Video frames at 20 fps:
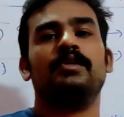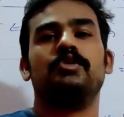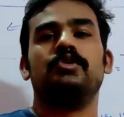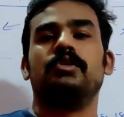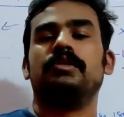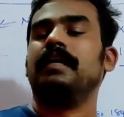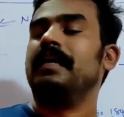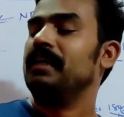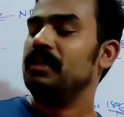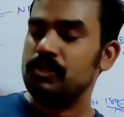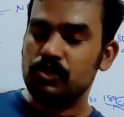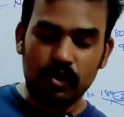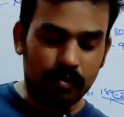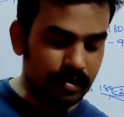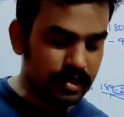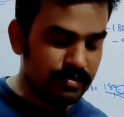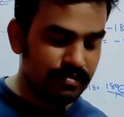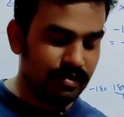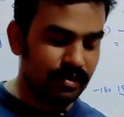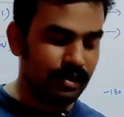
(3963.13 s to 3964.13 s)
So thank you so
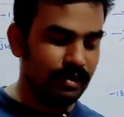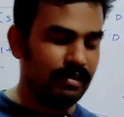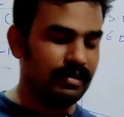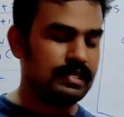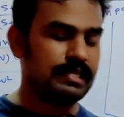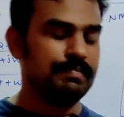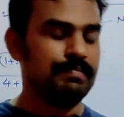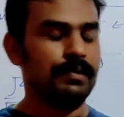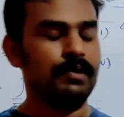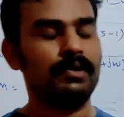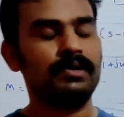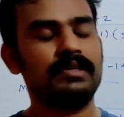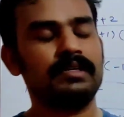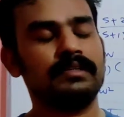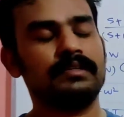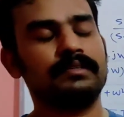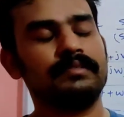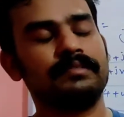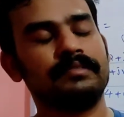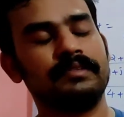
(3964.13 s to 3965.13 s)
much for your support.
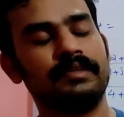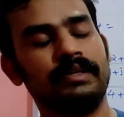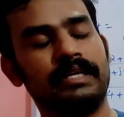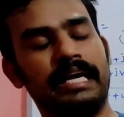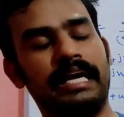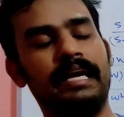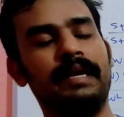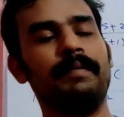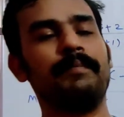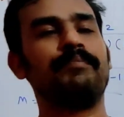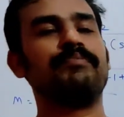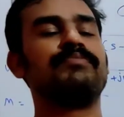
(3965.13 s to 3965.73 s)
Okay.